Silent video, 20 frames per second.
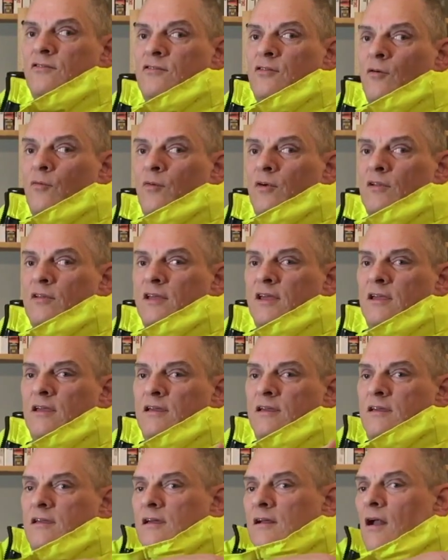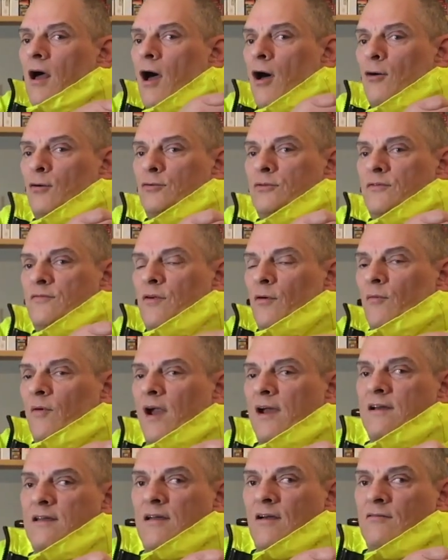to really get a hold of a
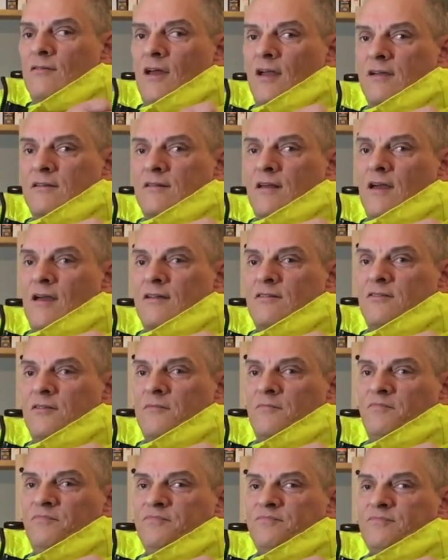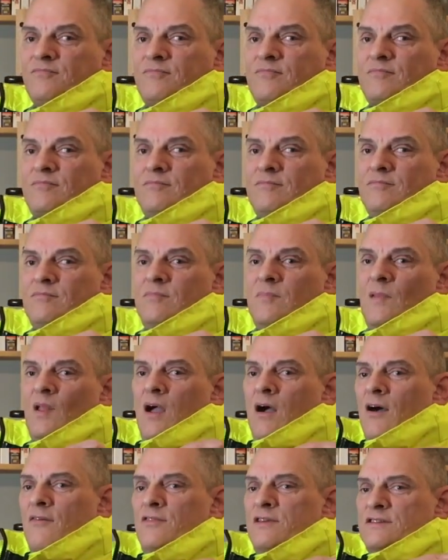radio like that
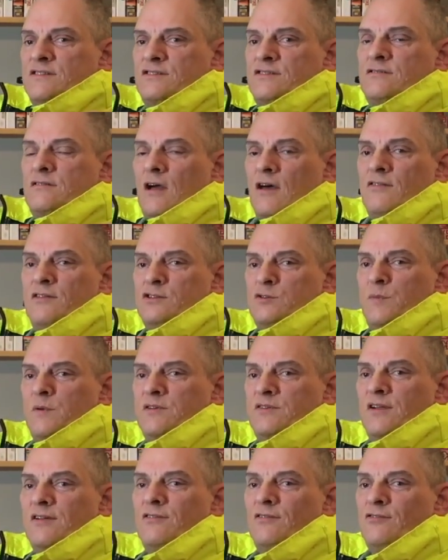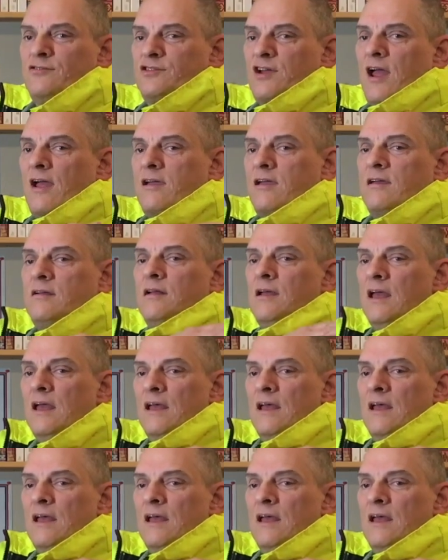on this particular jacket.